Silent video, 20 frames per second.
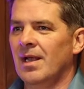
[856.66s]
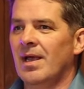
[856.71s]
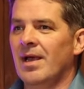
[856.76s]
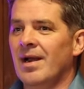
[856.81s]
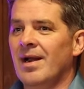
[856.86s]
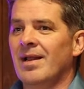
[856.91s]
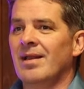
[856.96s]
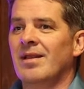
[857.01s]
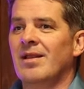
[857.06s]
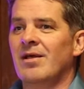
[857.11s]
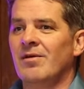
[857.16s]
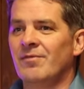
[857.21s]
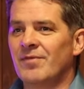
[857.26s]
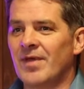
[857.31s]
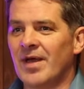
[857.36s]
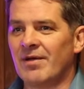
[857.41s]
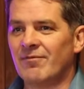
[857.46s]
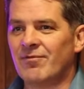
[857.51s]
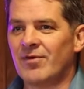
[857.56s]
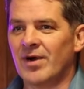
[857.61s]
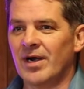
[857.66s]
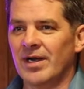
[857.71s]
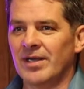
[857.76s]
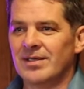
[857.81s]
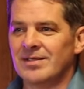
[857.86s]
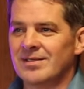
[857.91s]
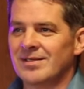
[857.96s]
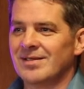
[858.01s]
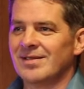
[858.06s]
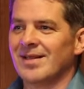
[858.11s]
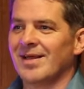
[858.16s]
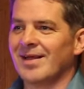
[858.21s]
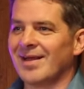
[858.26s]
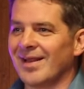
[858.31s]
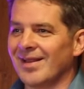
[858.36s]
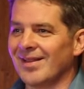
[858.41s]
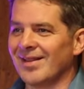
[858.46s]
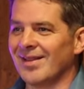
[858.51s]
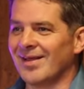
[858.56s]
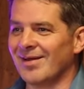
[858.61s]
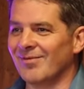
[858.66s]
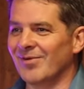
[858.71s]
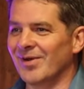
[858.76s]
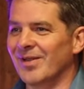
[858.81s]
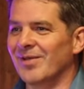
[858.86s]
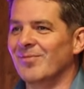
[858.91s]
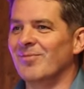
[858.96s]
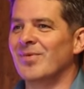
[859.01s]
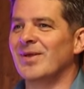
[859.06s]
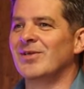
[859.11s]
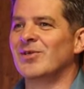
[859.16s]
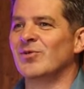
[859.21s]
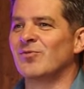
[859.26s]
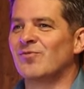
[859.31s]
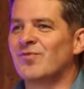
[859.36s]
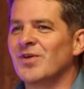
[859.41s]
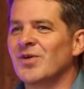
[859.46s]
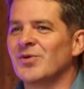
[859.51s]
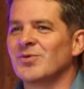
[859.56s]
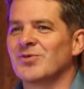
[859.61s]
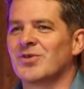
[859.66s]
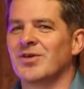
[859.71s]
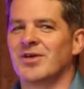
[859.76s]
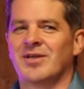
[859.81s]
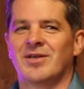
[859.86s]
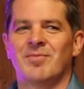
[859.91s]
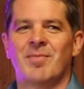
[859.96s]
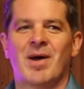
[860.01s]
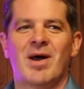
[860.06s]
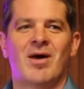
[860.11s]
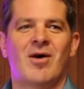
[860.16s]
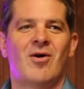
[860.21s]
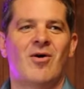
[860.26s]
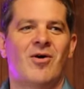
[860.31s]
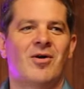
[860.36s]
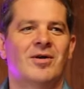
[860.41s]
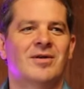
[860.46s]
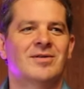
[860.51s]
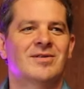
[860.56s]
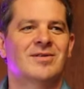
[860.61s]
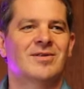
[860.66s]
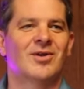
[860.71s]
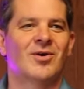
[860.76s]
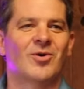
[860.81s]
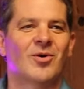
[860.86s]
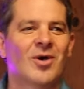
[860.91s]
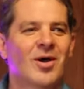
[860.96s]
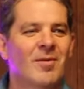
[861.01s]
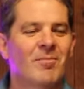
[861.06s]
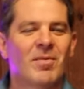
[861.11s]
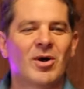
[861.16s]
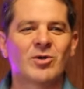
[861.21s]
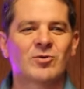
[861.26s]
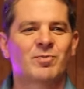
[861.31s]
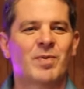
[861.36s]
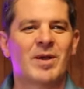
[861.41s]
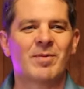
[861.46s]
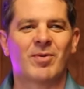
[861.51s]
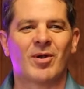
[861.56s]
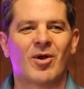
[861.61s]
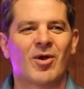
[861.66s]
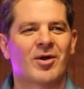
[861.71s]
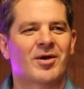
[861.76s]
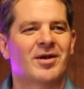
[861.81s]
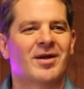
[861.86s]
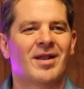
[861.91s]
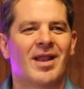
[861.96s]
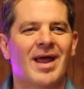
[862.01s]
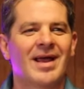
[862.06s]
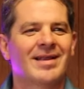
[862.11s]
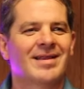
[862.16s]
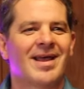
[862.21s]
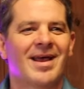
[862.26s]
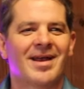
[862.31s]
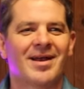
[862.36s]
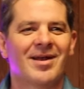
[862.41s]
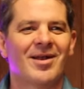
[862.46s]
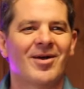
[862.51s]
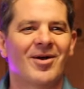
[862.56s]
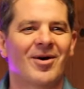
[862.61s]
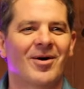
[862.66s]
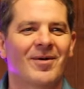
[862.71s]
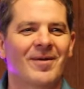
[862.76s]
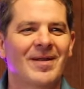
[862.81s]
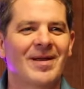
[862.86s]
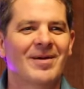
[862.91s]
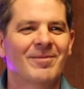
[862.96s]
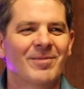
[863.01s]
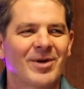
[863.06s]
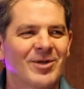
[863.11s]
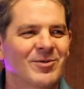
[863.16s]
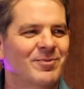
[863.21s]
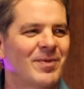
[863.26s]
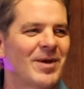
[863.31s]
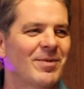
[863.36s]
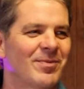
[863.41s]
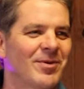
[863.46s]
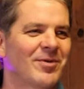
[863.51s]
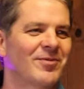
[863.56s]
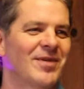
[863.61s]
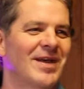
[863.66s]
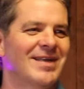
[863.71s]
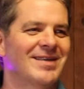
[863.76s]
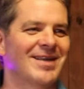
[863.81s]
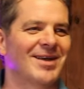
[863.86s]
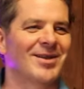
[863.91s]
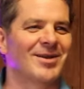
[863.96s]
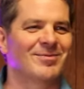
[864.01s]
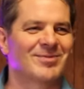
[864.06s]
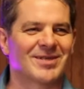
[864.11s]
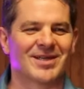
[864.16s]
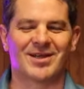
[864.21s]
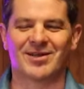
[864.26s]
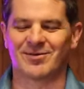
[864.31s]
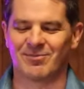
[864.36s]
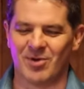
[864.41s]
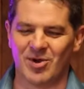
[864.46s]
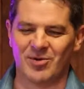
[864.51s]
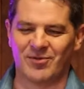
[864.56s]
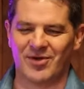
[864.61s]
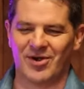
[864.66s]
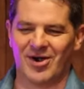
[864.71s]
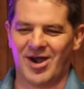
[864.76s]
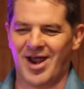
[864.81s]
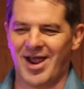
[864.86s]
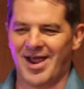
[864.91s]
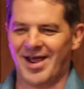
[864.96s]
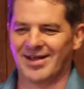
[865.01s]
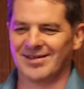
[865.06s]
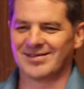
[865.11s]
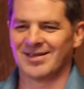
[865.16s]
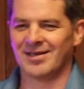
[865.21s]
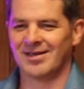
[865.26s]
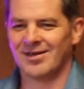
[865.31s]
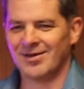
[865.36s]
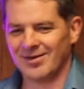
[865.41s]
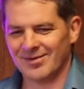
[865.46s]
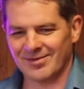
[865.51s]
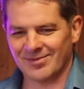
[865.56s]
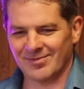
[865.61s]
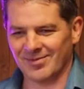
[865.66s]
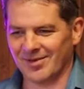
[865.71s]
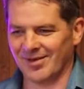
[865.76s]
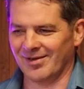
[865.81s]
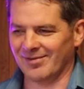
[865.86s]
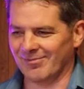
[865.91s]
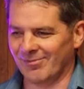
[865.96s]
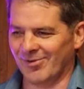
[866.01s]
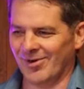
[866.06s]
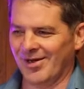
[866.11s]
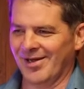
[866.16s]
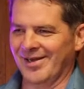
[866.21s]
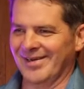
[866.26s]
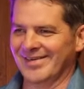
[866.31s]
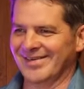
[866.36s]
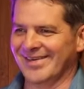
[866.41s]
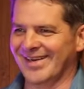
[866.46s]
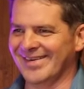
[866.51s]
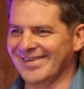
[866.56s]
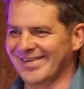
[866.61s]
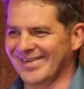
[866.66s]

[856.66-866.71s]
And I love that phrase. Like, I love it. It just feels good to my heart and soul. Most people aren't going to like that at all. Most people, if they tell themselves, move your ass, I'm like, what?